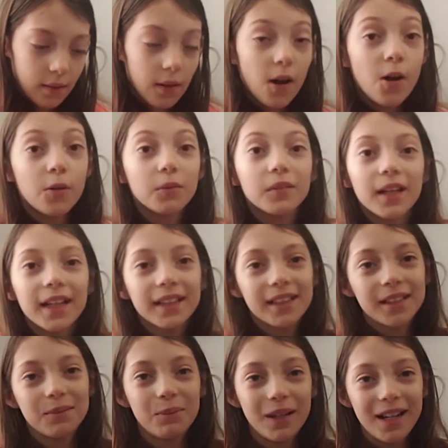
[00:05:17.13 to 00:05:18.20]
Oh, let's
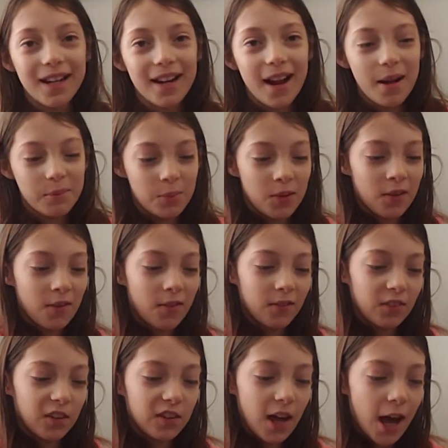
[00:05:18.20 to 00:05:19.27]
speed it up so
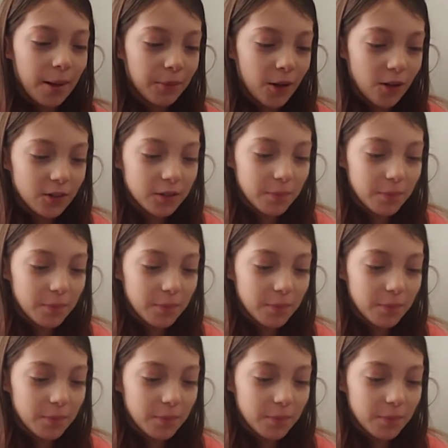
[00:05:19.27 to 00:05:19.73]
time goes